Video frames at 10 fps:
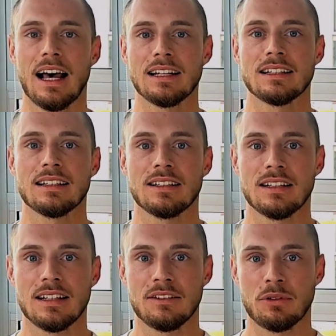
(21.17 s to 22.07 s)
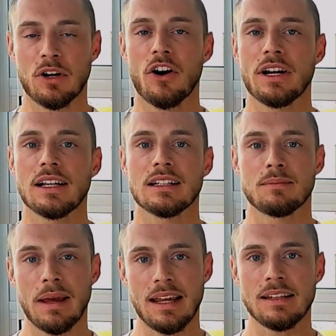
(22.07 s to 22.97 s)
And regarding
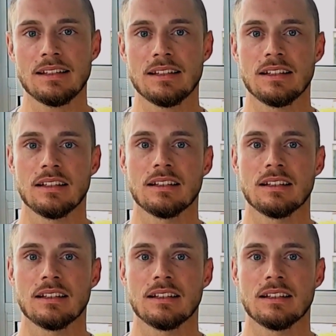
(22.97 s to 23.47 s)
space,